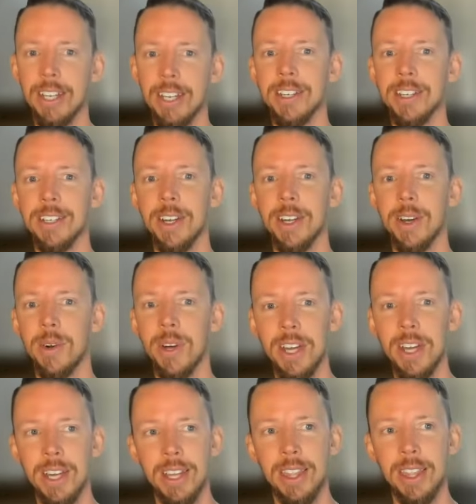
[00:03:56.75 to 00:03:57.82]
And so
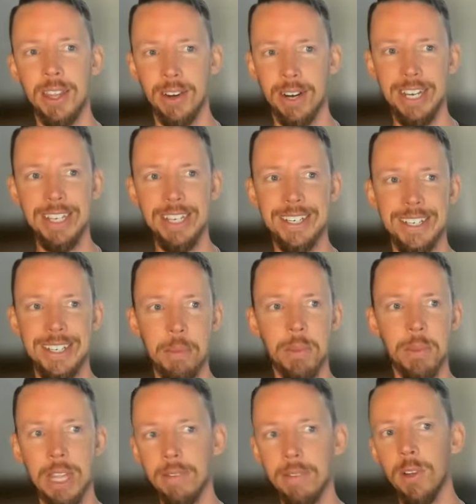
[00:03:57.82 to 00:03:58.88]
there is some
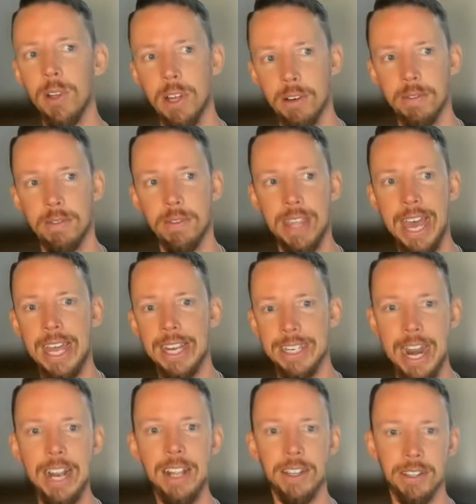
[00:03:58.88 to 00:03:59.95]
level of that
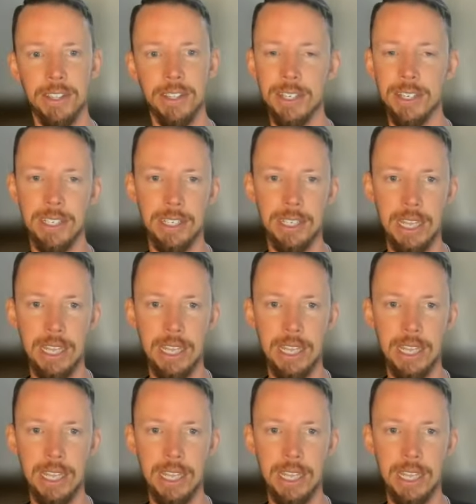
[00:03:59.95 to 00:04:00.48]
talent that's